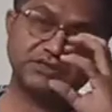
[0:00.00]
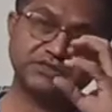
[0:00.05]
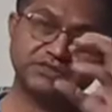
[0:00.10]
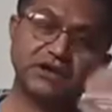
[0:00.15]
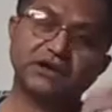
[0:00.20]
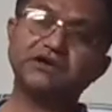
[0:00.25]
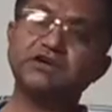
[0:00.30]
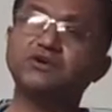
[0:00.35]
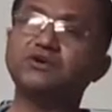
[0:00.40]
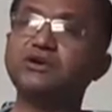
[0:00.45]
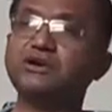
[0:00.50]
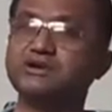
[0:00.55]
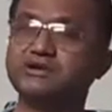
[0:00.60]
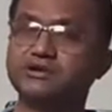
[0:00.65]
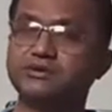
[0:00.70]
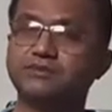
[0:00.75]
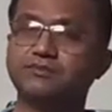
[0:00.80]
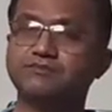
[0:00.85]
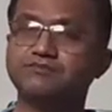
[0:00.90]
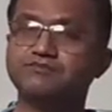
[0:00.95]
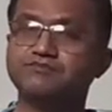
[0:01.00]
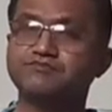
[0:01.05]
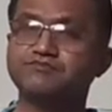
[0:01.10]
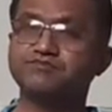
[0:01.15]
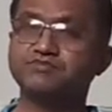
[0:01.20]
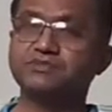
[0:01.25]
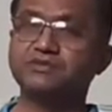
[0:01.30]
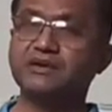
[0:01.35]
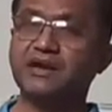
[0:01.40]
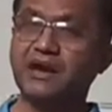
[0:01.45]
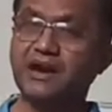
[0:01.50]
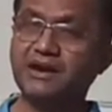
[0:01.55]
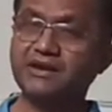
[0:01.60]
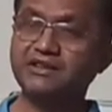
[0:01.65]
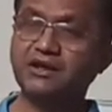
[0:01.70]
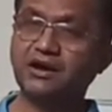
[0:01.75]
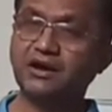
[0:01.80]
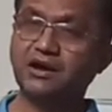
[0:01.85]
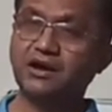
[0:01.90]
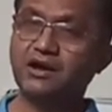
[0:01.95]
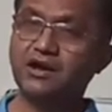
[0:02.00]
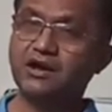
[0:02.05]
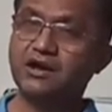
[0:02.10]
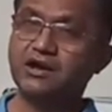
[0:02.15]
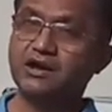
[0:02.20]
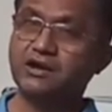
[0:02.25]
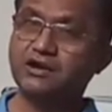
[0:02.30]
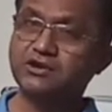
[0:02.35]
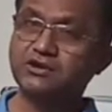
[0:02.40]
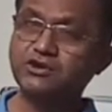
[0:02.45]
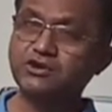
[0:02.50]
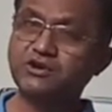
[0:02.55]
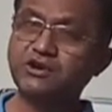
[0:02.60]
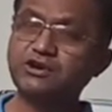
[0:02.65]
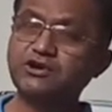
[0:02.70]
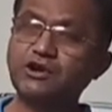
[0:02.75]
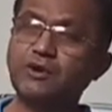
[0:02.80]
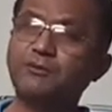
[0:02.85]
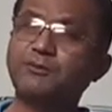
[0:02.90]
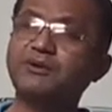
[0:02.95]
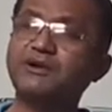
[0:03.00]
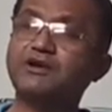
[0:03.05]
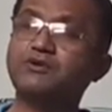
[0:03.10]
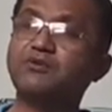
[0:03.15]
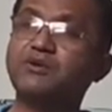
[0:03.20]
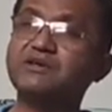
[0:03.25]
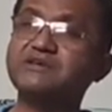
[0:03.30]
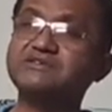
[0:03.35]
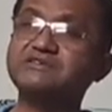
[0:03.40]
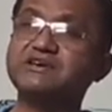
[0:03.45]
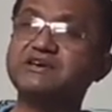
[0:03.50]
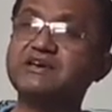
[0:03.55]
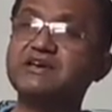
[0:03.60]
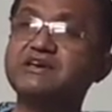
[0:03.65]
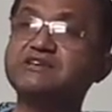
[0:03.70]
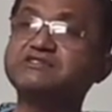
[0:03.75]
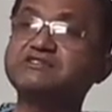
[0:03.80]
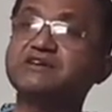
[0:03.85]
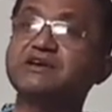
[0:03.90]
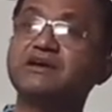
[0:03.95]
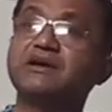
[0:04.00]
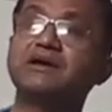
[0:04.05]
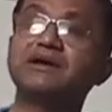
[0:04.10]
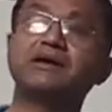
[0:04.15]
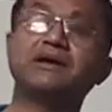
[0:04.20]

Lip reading: the unit, and the unit of frequency is